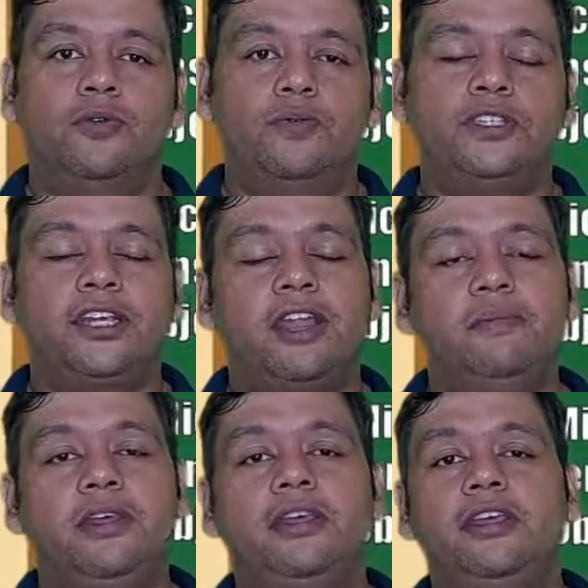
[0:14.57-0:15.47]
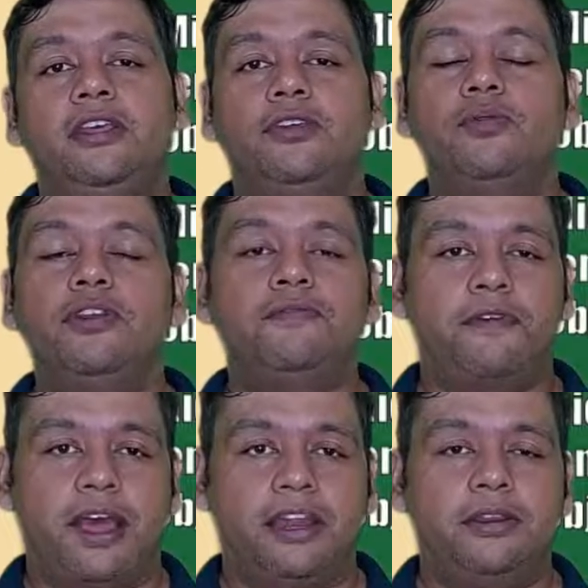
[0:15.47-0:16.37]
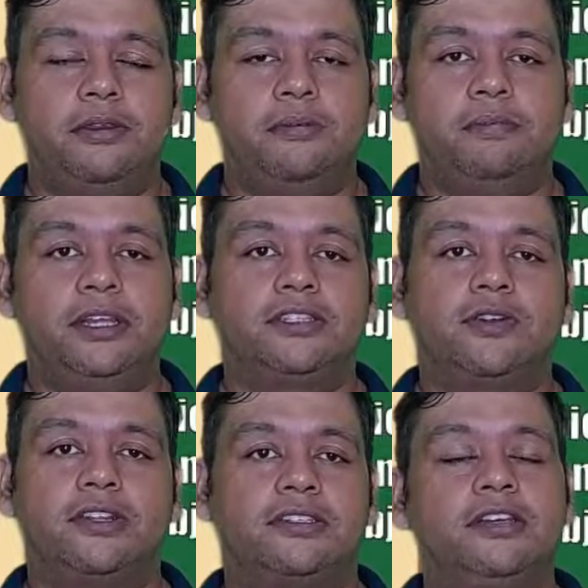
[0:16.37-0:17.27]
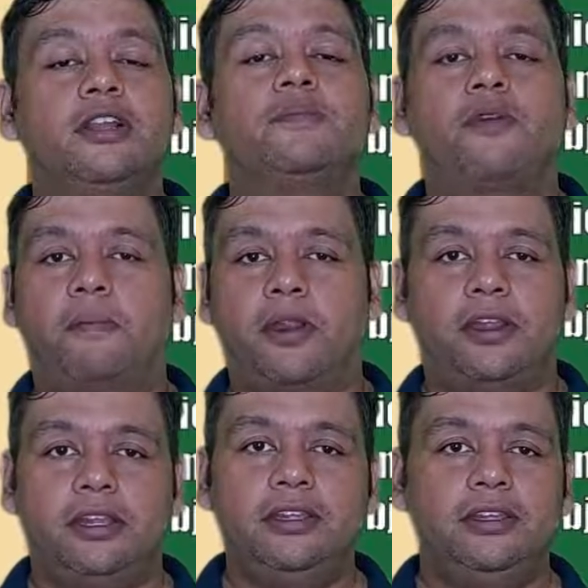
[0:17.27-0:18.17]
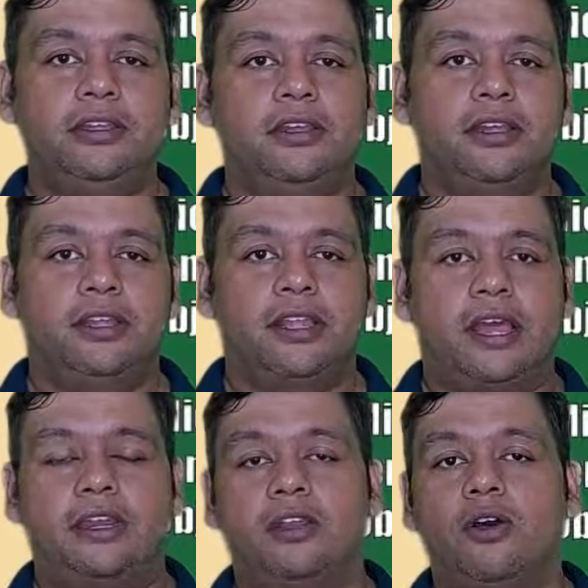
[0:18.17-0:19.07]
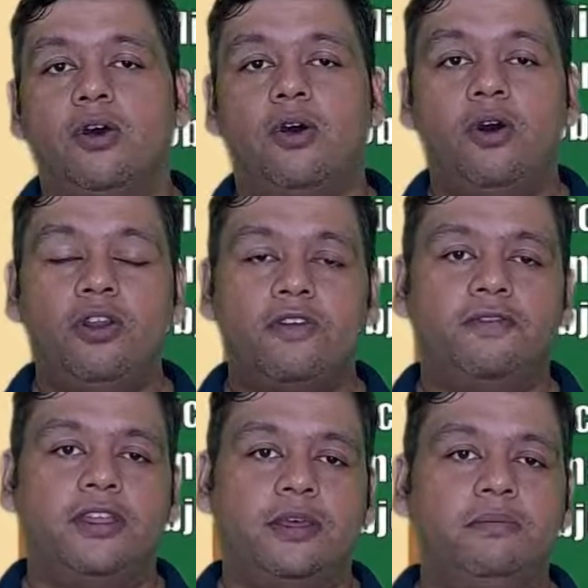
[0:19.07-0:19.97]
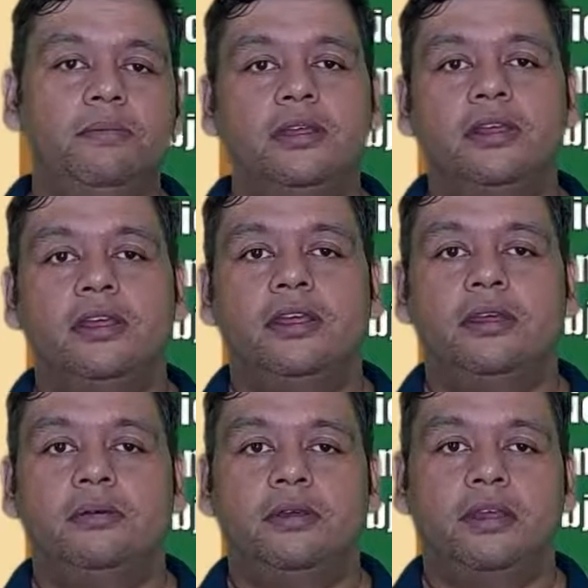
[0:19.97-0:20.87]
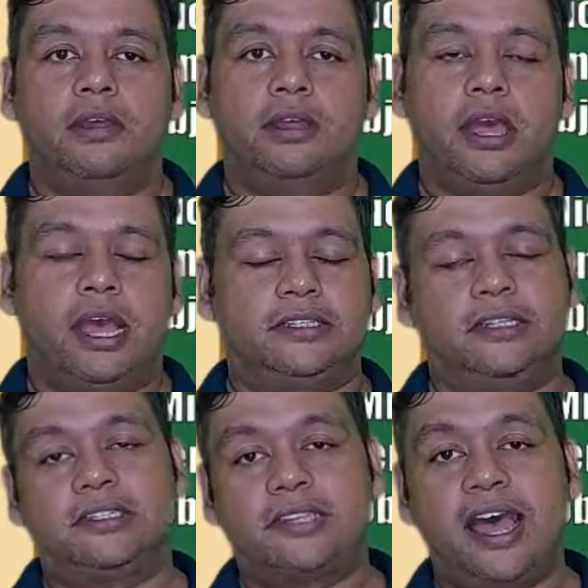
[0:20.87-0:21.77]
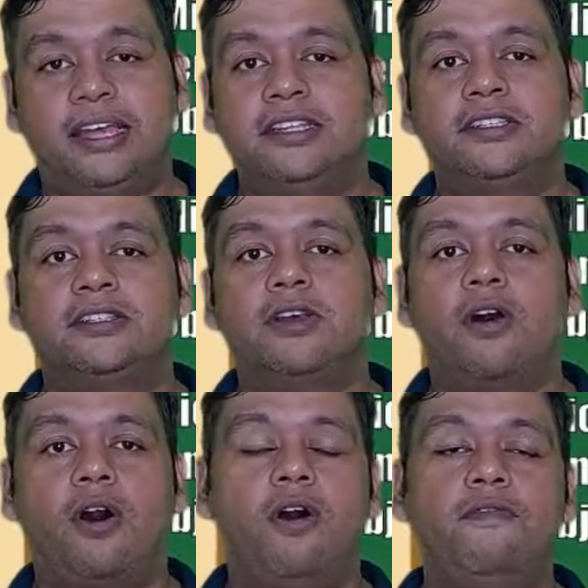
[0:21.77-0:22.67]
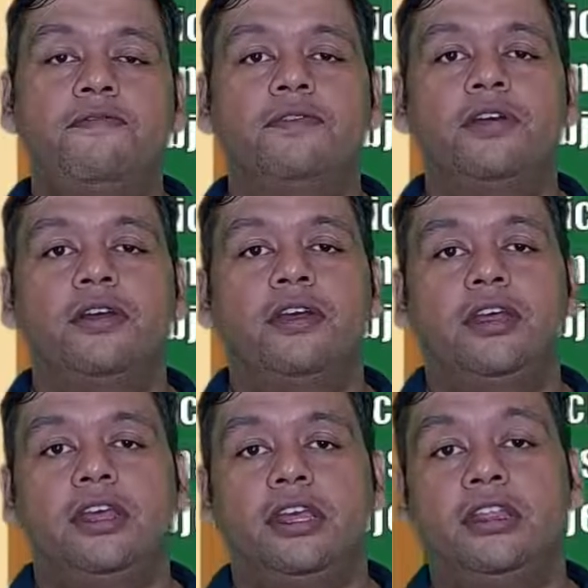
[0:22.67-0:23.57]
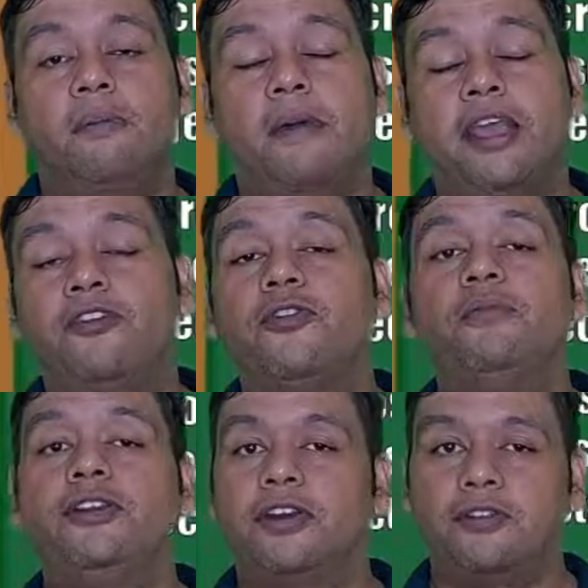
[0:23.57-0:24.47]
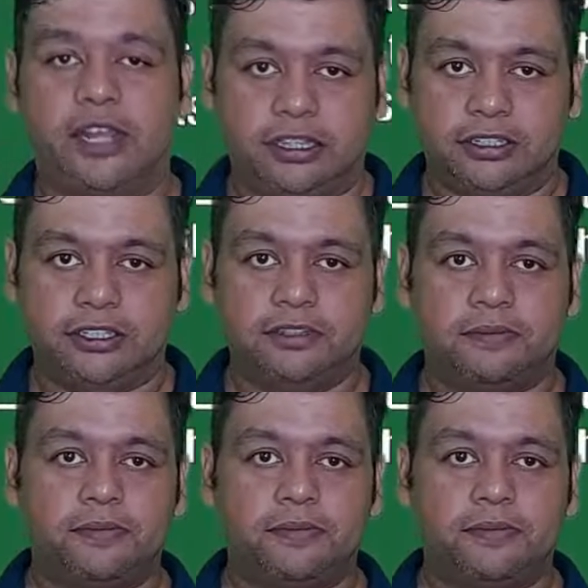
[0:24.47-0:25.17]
which can be unified based on a single property that all of them has a size of in the micrometer range.